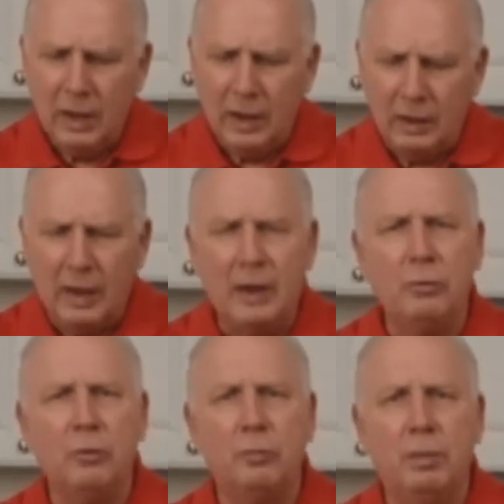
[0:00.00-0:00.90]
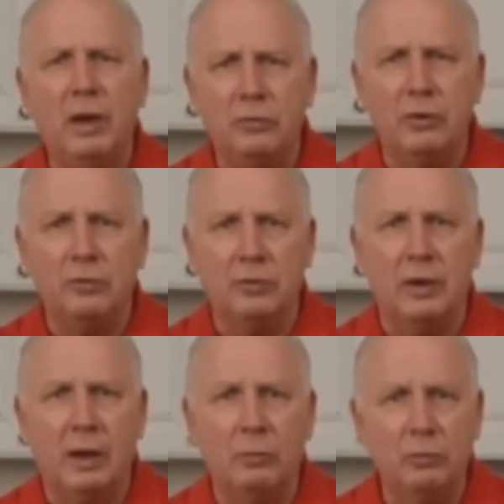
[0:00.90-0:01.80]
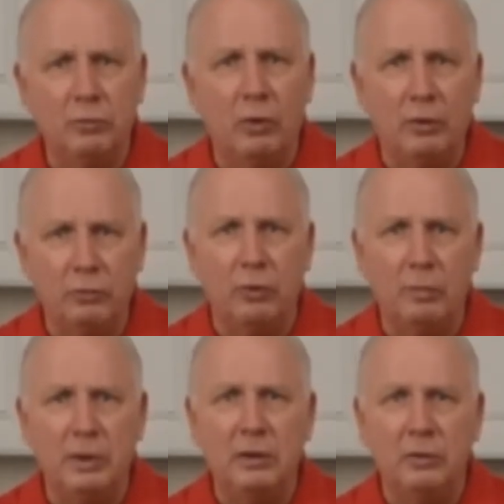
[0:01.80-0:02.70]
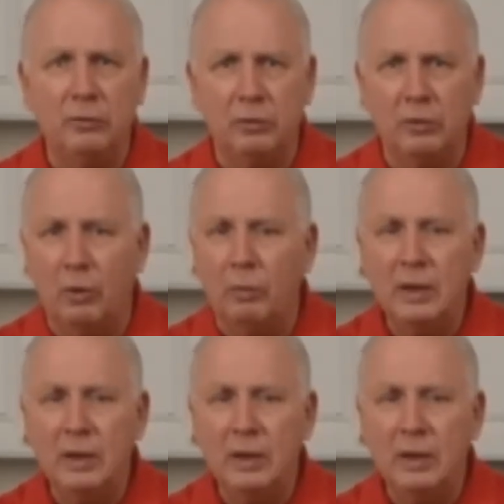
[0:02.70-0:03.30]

A lot of those basics that I was taught so many years ago